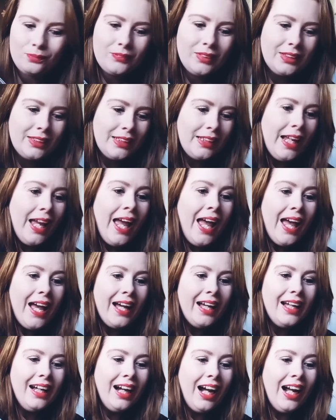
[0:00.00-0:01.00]
So yeah,
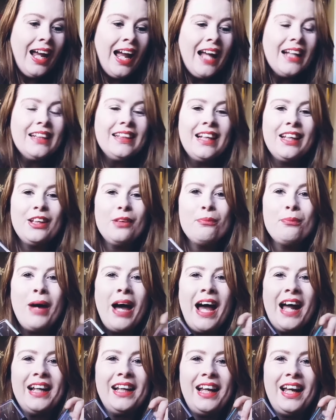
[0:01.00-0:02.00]

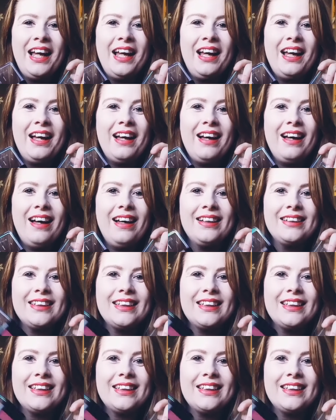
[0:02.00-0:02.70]
I had another palette.